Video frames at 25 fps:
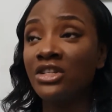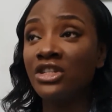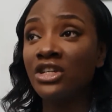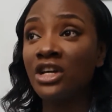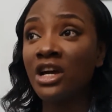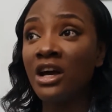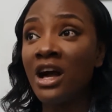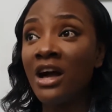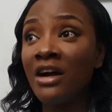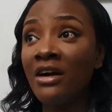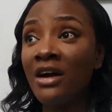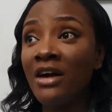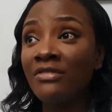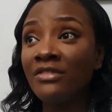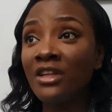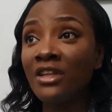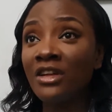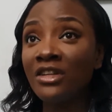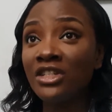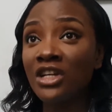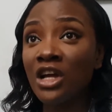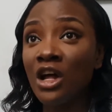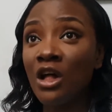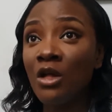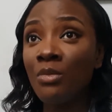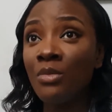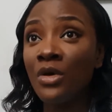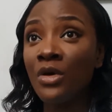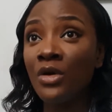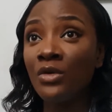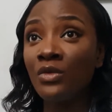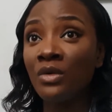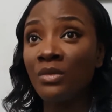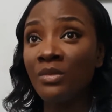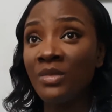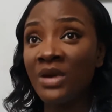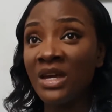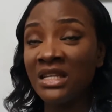after childbirth
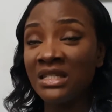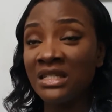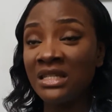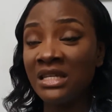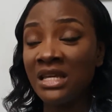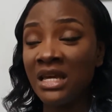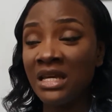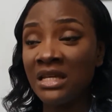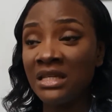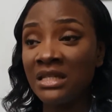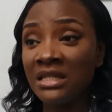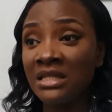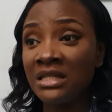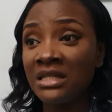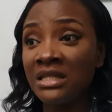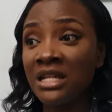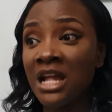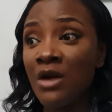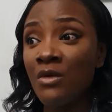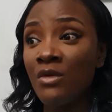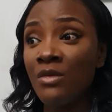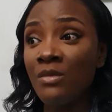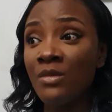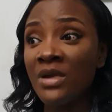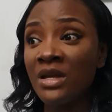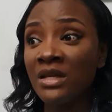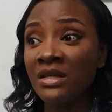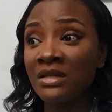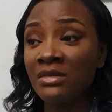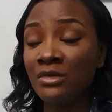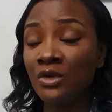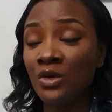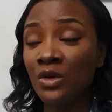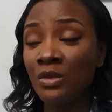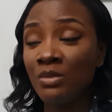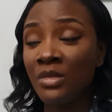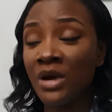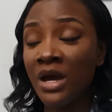with my CS than
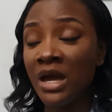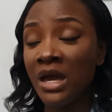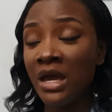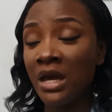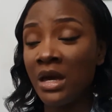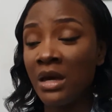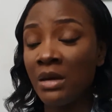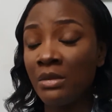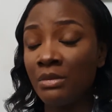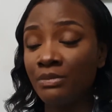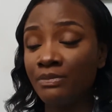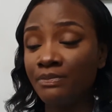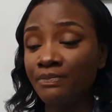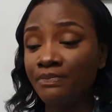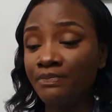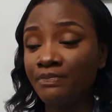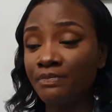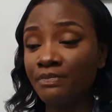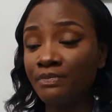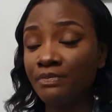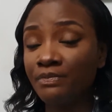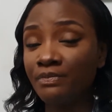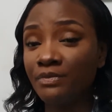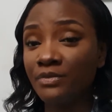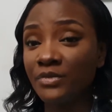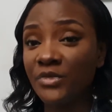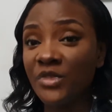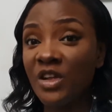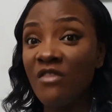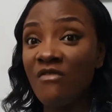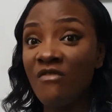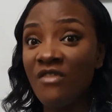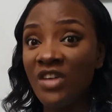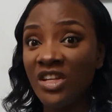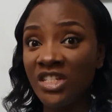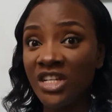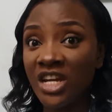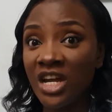with my
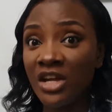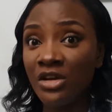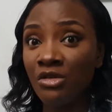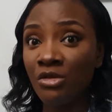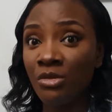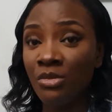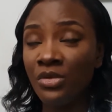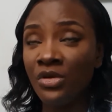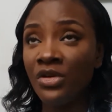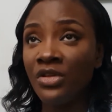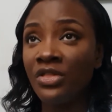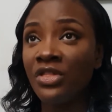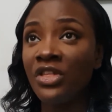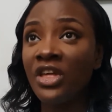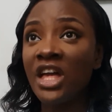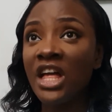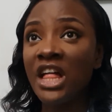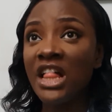vaginal birth.